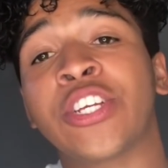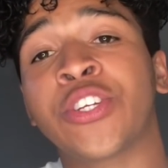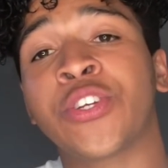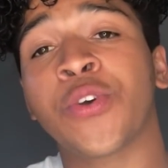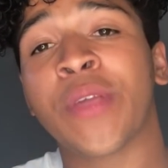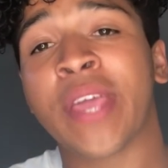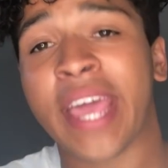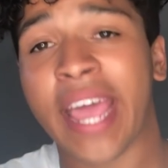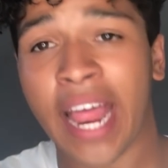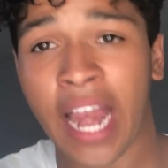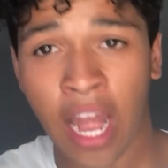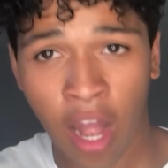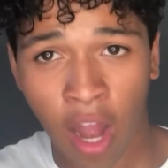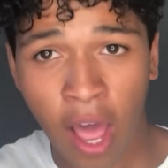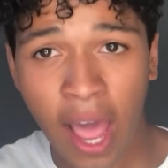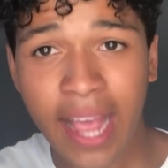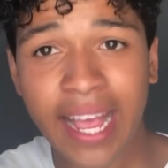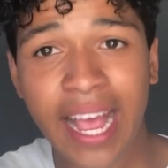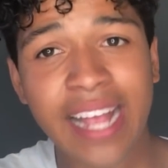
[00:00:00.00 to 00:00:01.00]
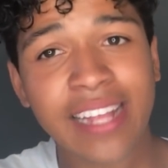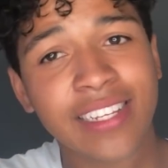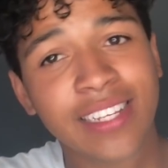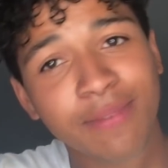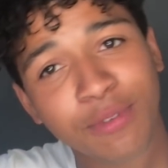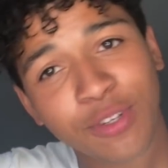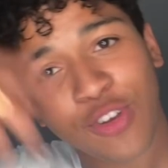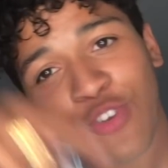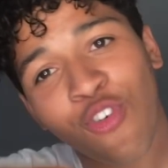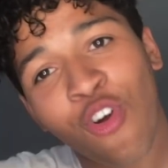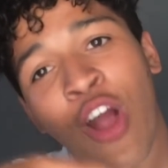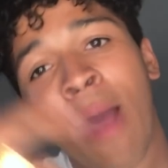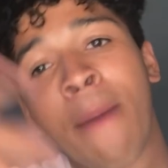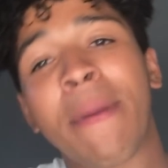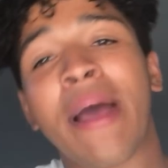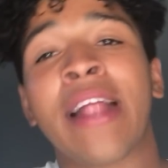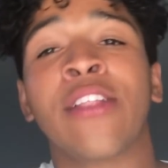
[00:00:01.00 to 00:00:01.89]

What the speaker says: sure you hit like and subscribe,